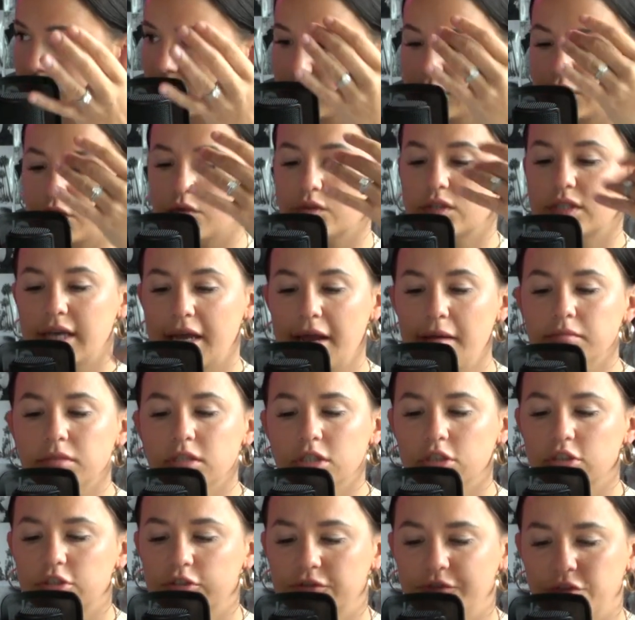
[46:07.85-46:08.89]
So Sam
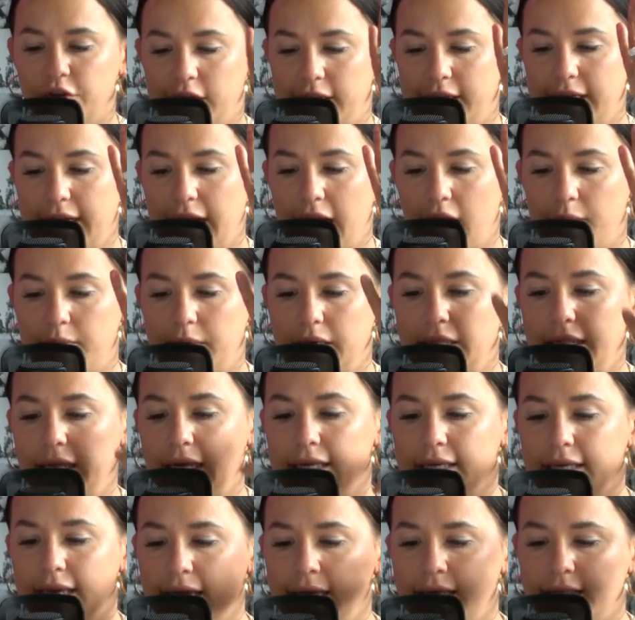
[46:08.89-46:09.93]
starts freaking out, being
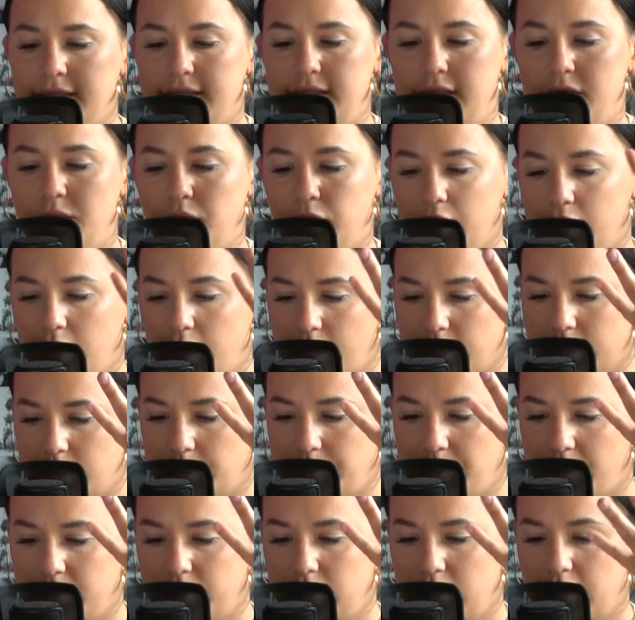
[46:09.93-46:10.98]
like, Kacie, we're not
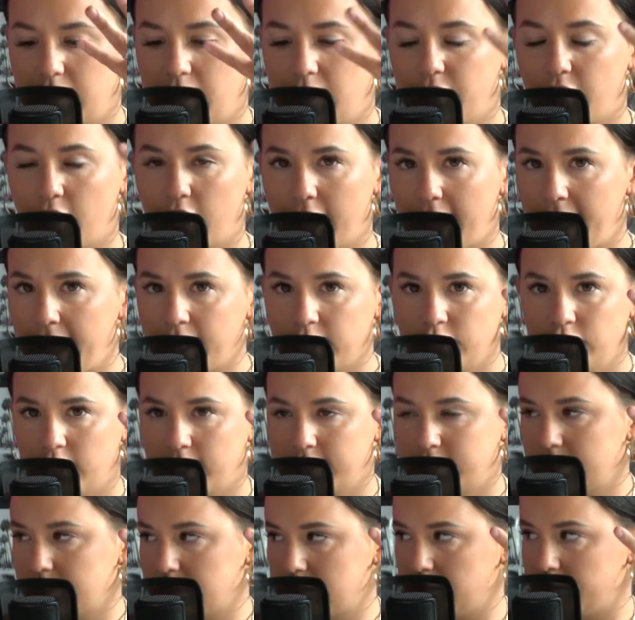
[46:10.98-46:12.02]
supposed to give our
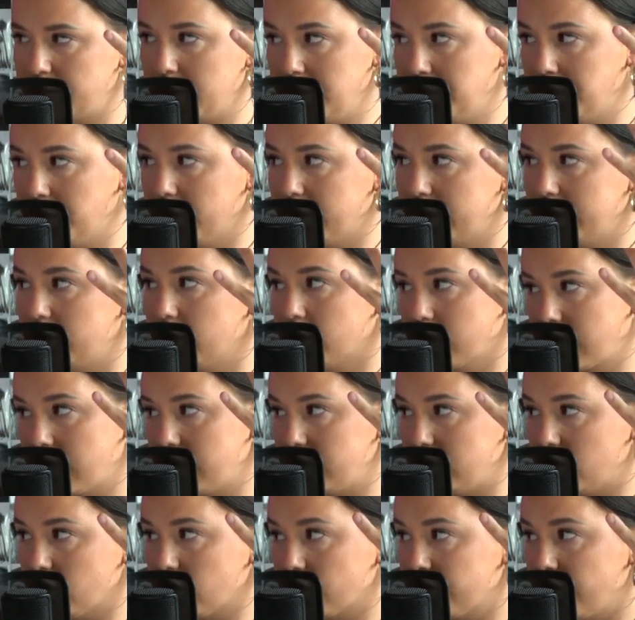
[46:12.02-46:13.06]
addresses to people. Like, you're
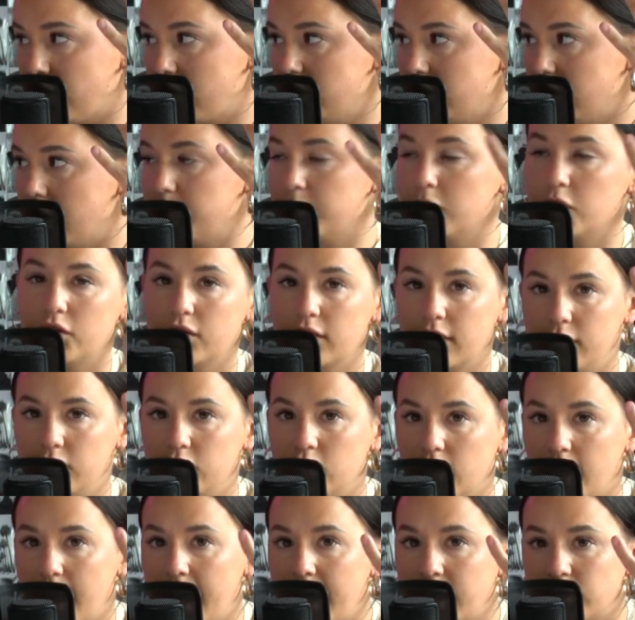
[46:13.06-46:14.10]
giving your phone number, you're giving
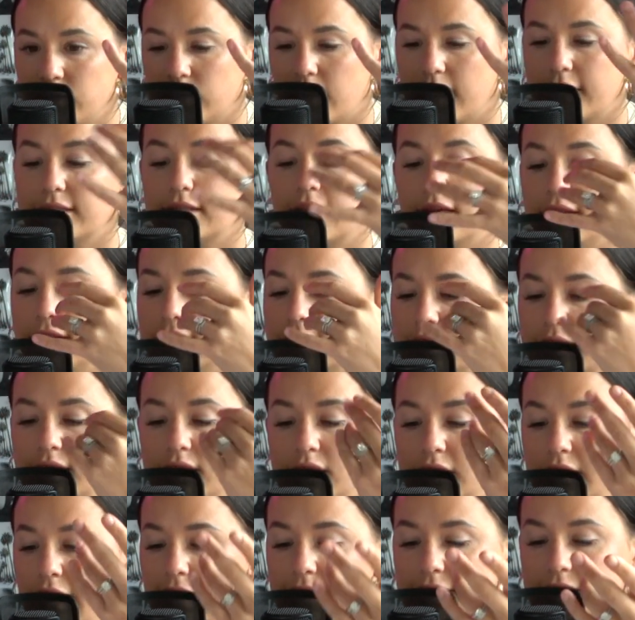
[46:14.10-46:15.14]
your address. Like, this
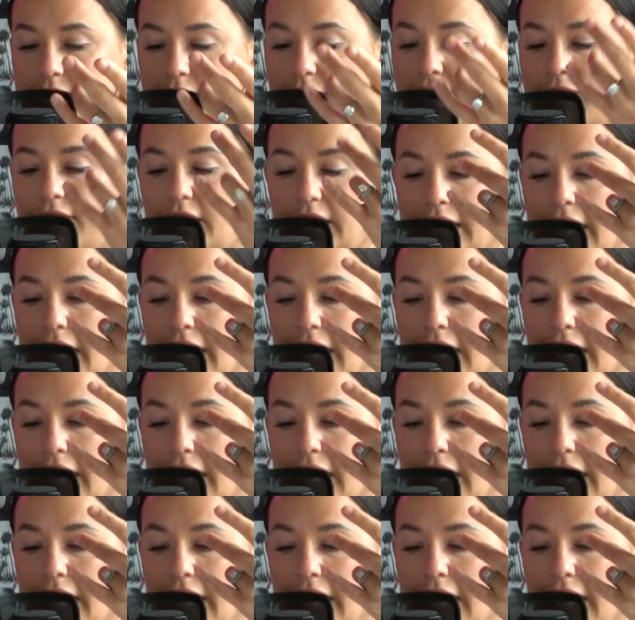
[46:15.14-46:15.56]
is not safe.